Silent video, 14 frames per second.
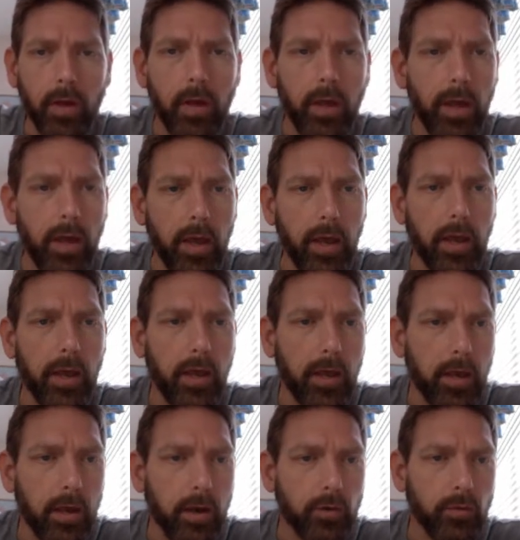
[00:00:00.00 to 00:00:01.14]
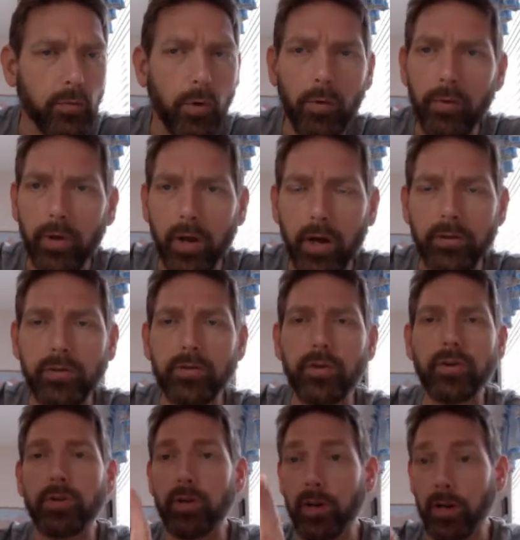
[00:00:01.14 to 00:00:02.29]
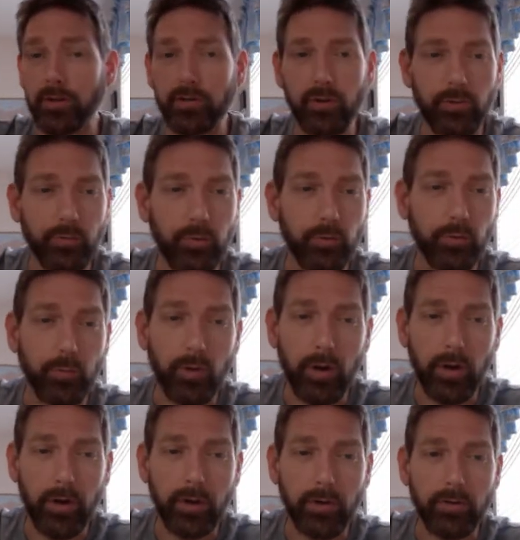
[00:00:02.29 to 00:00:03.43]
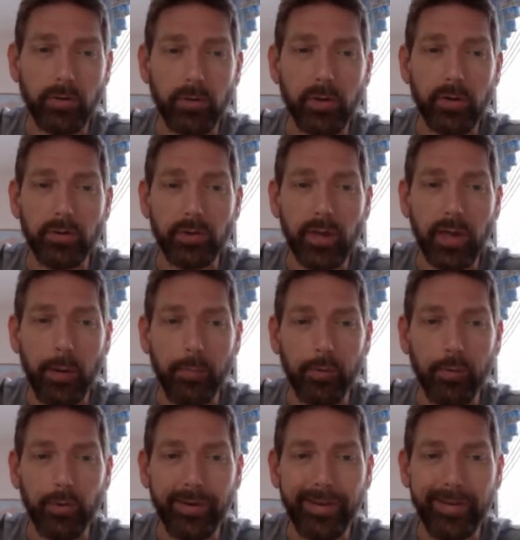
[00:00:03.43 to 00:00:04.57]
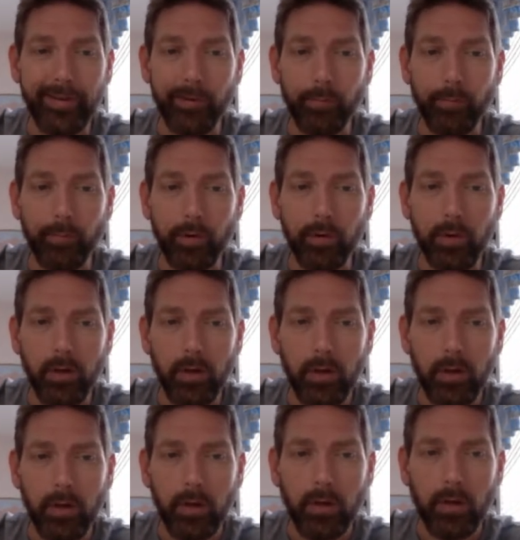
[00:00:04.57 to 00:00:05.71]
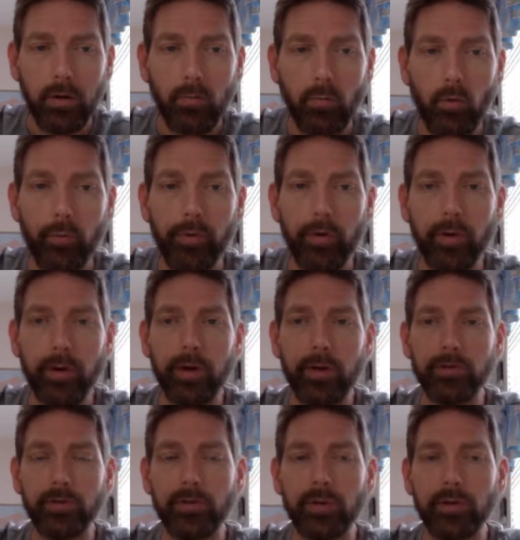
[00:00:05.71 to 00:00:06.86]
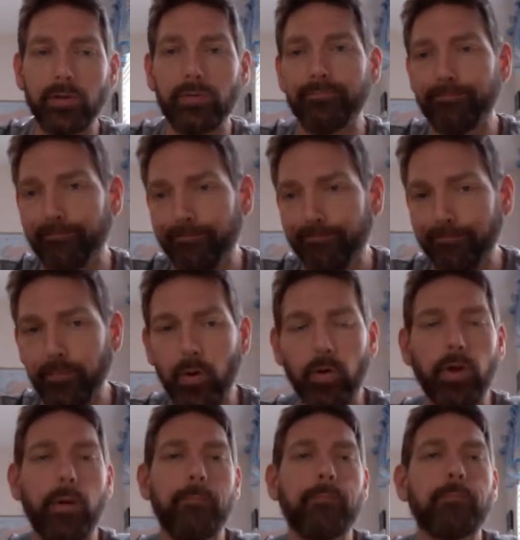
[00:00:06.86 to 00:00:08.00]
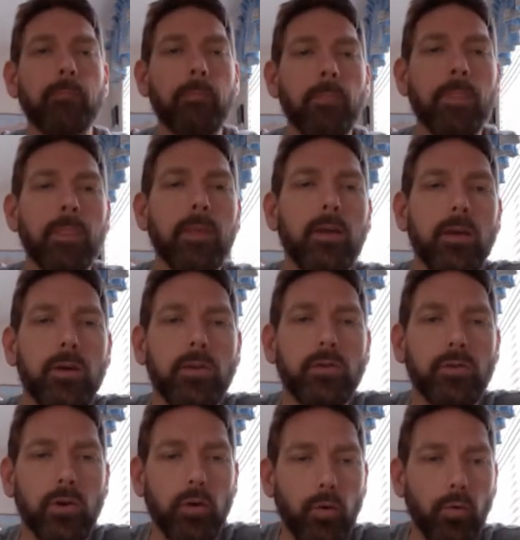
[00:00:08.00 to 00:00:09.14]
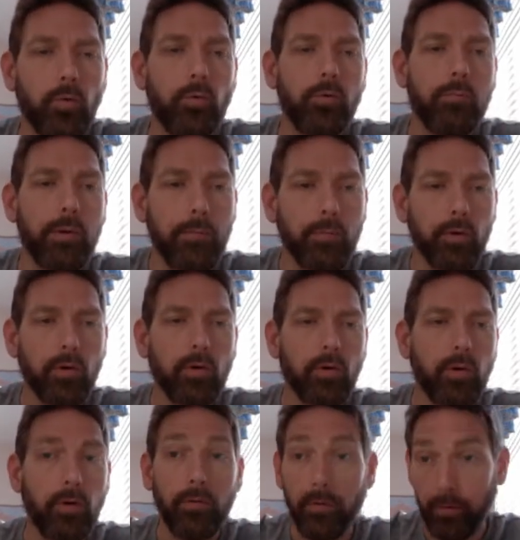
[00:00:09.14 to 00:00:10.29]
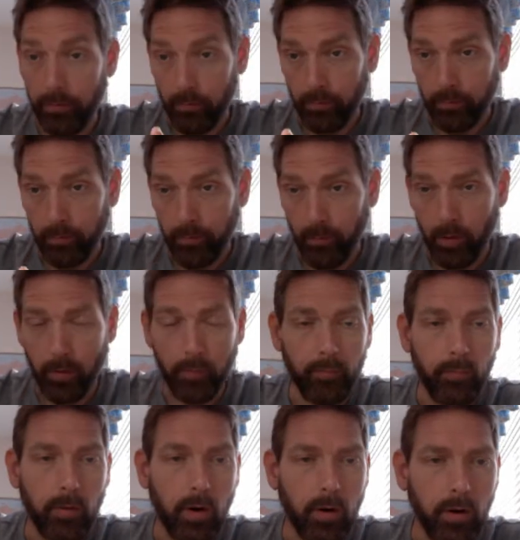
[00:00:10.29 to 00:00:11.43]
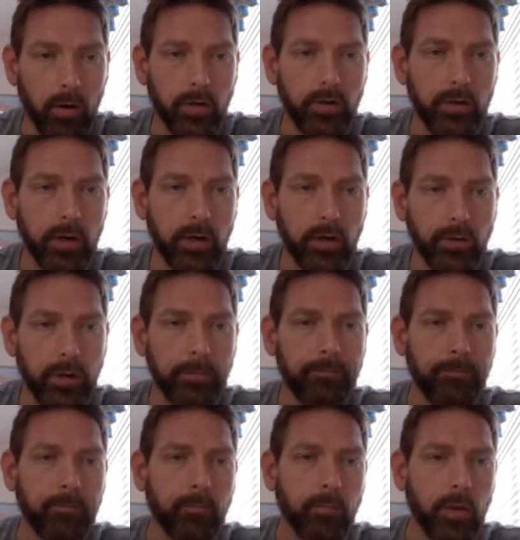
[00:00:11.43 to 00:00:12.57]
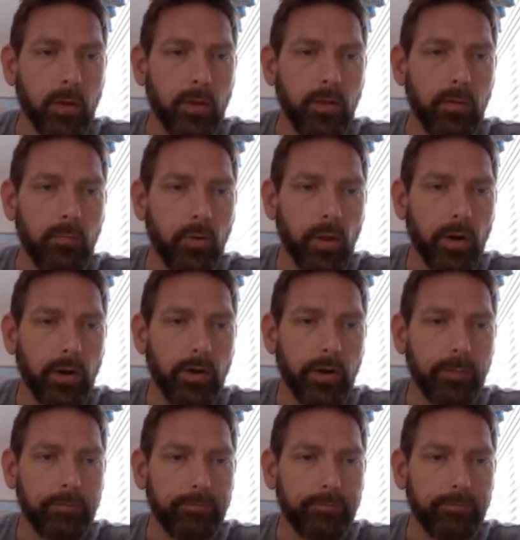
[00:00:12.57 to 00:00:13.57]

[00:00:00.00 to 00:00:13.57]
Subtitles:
And so what will the concentration? Concentration we know is molarity. So there's capital M will be our concentration. Okay, so we remember from our studies, right, that molarity,